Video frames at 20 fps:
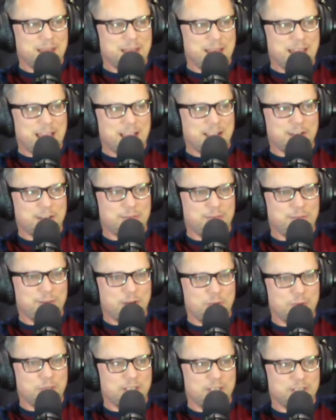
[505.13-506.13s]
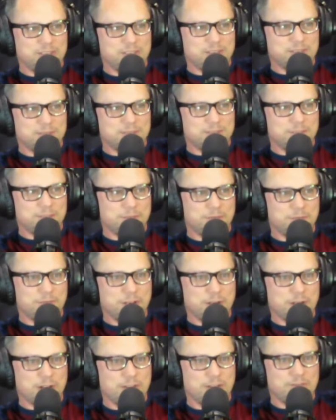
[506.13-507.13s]
Ecophobia,
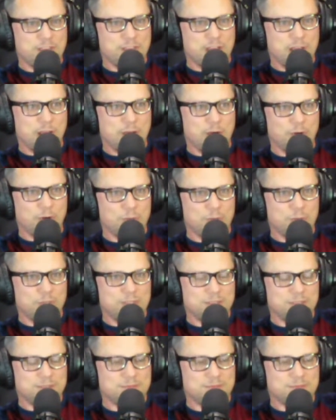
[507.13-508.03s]
fear of the home.